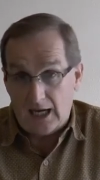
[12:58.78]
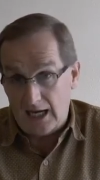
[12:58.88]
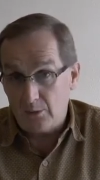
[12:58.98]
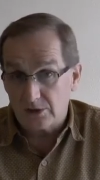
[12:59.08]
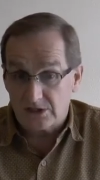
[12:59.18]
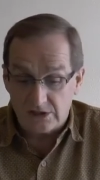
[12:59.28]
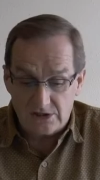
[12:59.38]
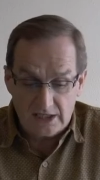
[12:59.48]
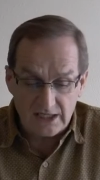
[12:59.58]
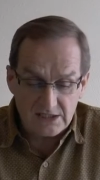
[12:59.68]
I would
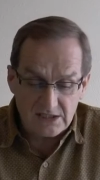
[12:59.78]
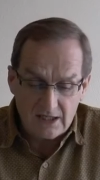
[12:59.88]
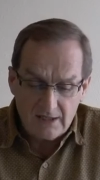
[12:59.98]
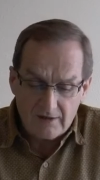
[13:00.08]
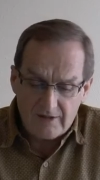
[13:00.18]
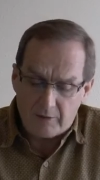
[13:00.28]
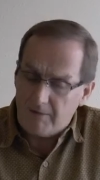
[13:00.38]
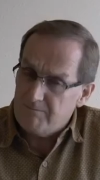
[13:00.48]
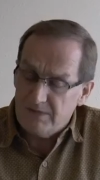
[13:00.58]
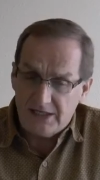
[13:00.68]
suggest there were
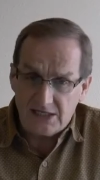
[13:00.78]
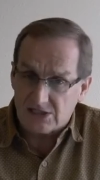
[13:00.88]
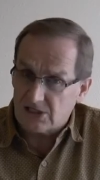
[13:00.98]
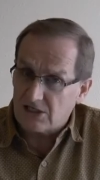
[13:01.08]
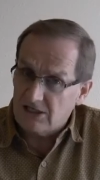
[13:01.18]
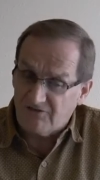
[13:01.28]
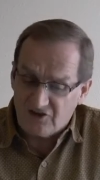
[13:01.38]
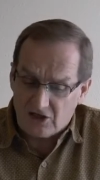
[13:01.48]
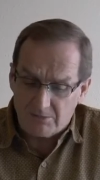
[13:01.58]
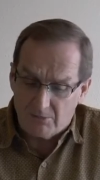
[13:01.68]
many
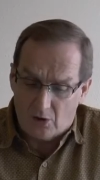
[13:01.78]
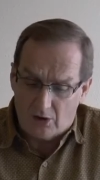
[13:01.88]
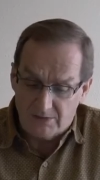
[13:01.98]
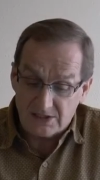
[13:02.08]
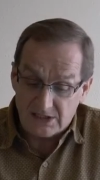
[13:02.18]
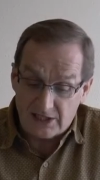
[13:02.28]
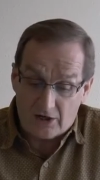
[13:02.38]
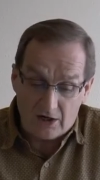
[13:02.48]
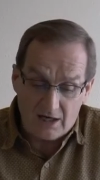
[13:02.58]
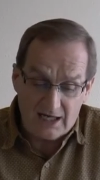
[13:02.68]
significant moments in
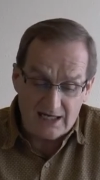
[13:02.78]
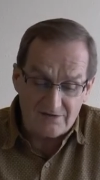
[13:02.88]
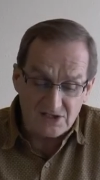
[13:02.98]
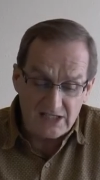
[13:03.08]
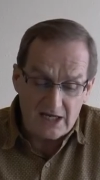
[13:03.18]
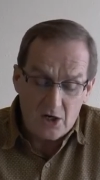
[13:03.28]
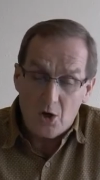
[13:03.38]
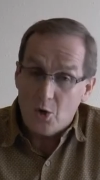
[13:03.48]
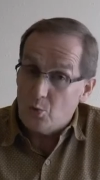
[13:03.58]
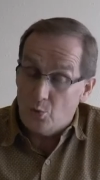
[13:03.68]
our lives that
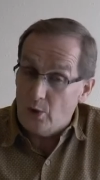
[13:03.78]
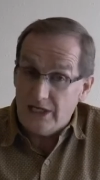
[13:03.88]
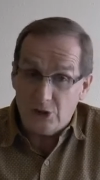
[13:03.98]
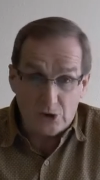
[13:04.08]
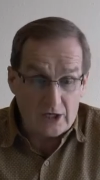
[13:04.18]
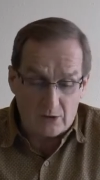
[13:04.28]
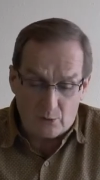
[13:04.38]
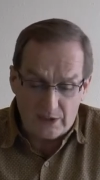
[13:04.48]
we do not